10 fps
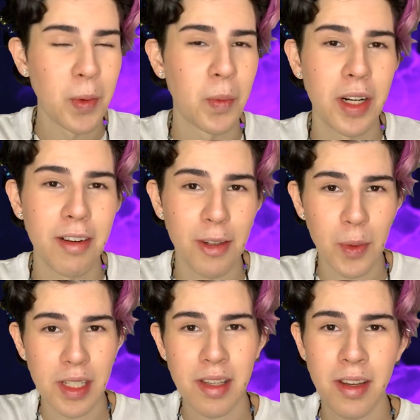whatever
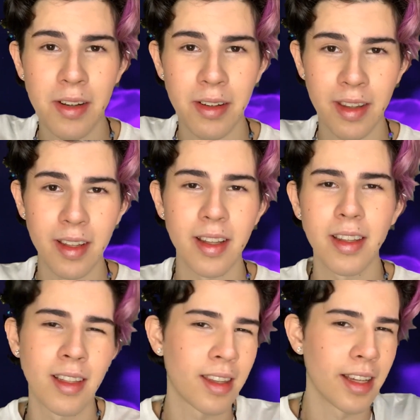was here,
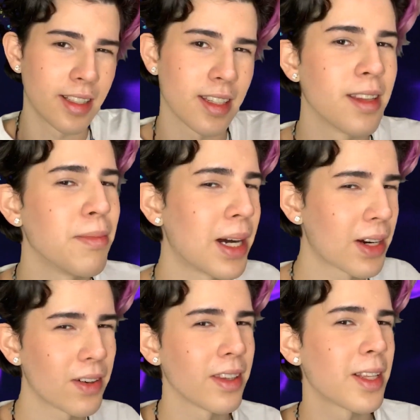the things in the
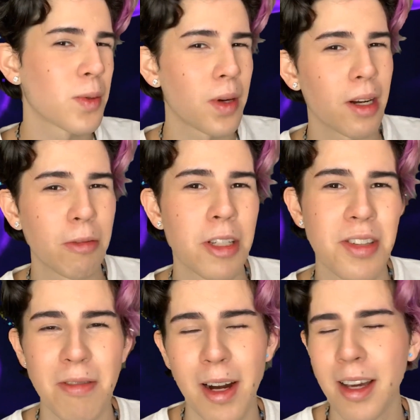background, that's where I
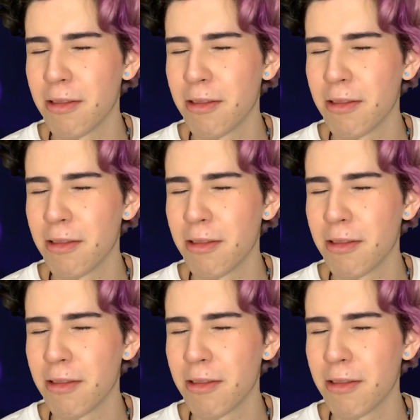was, right?